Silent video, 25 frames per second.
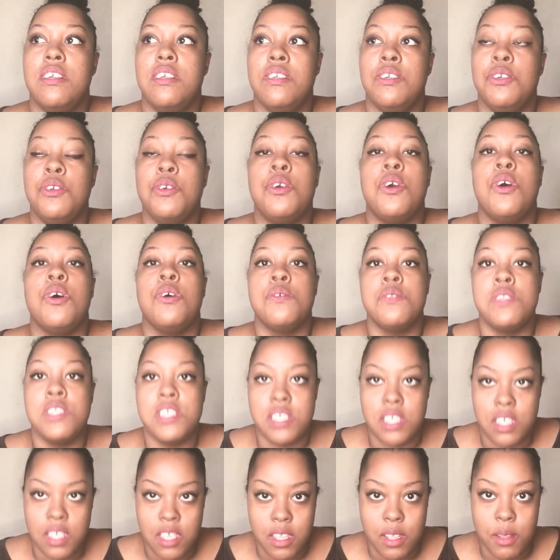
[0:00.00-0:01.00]
You go to
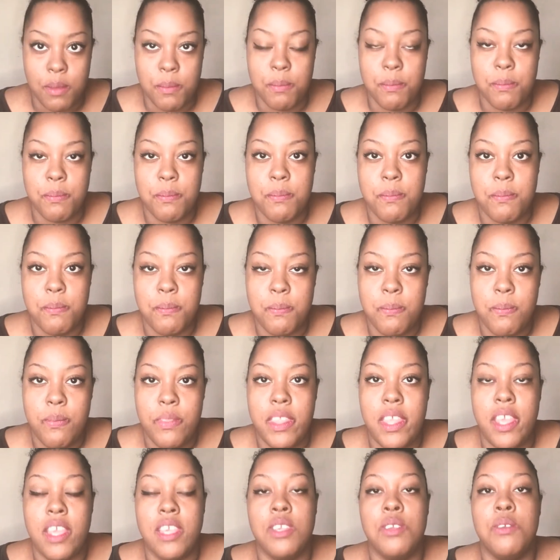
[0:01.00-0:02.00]
him
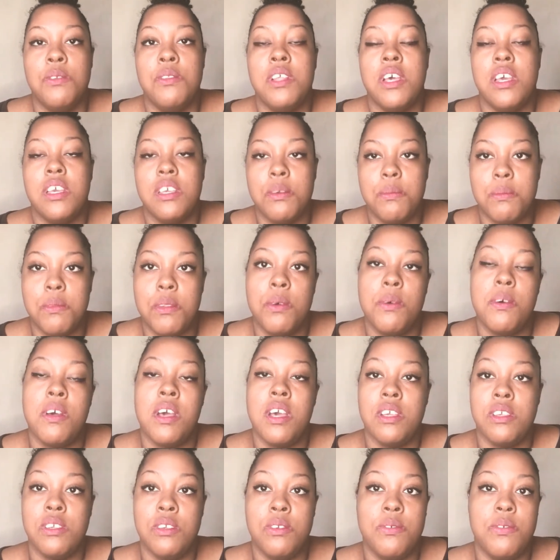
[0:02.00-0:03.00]
and you let him know
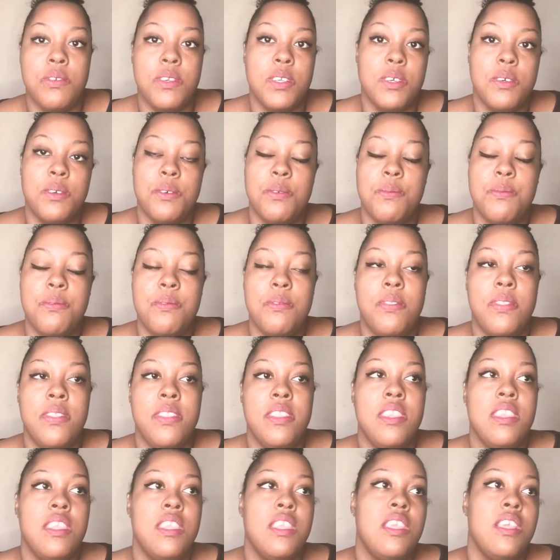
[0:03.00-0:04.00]
how you feel.
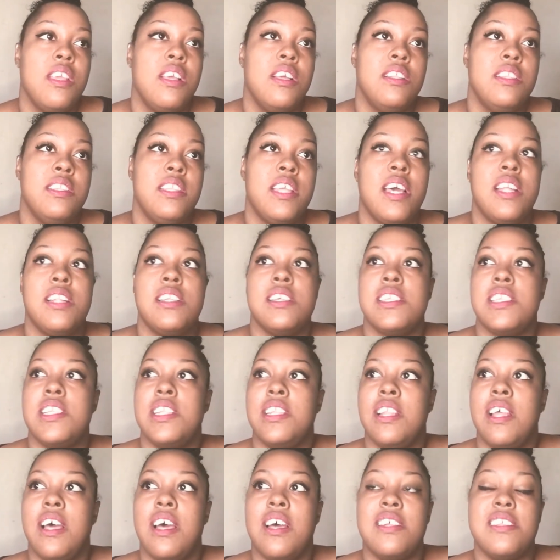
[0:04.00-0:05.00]
That is
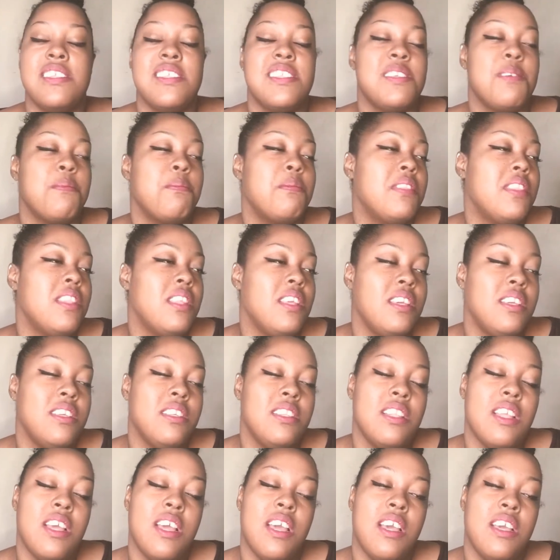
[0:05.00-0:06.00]
not something
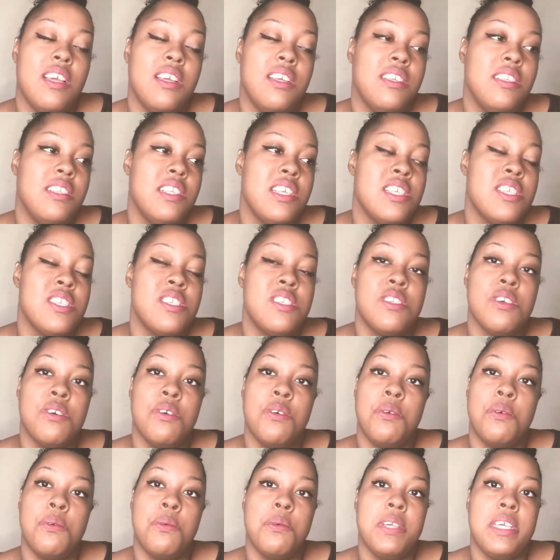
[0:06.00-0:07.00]
that is
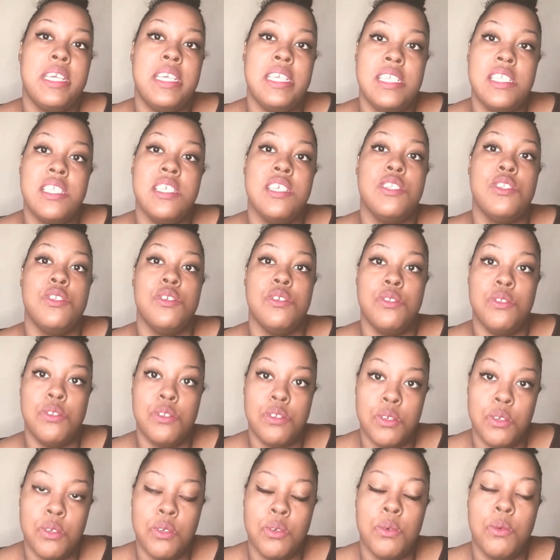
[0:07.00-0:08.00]
so easy to
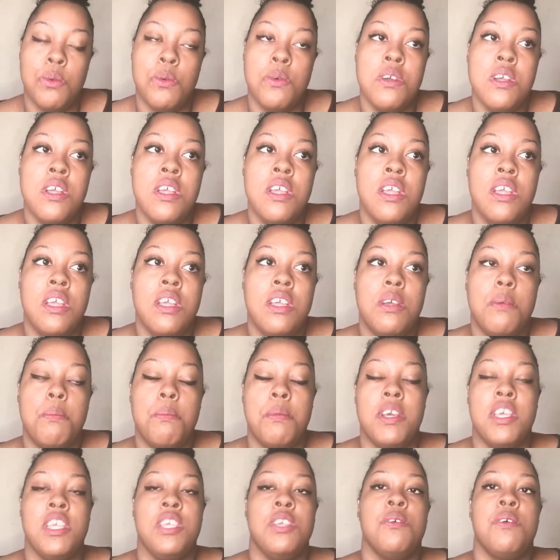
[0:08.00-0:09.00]
do,
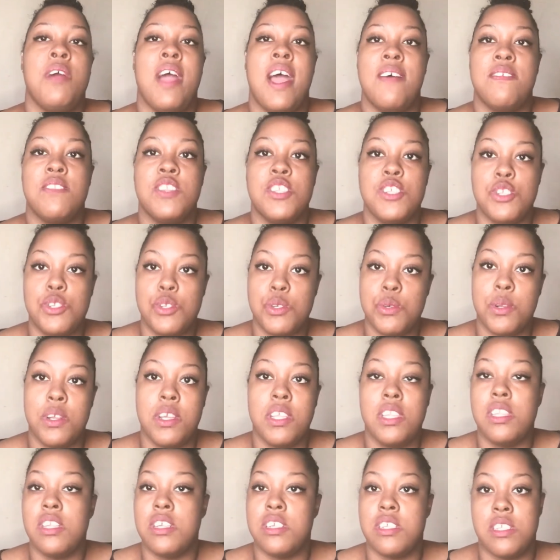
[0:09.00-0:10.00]
but you have to
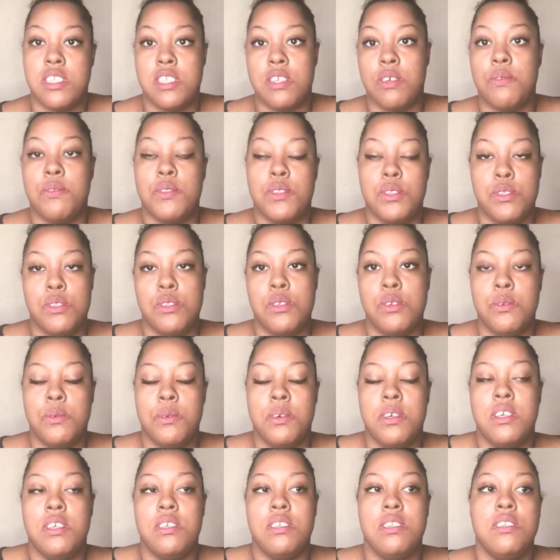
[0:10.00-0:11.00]
train yourself to do
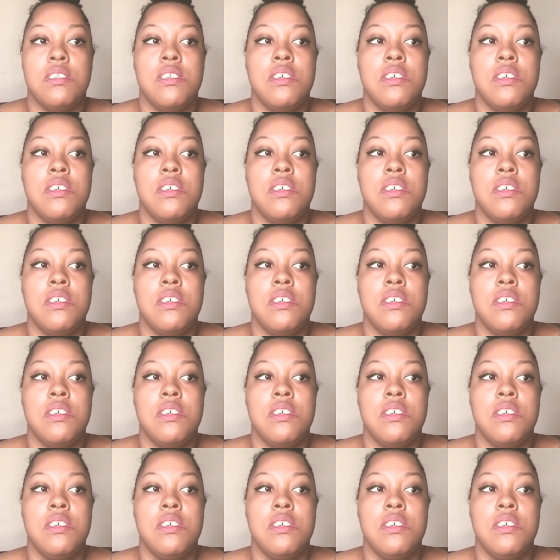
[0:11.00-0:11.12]
it.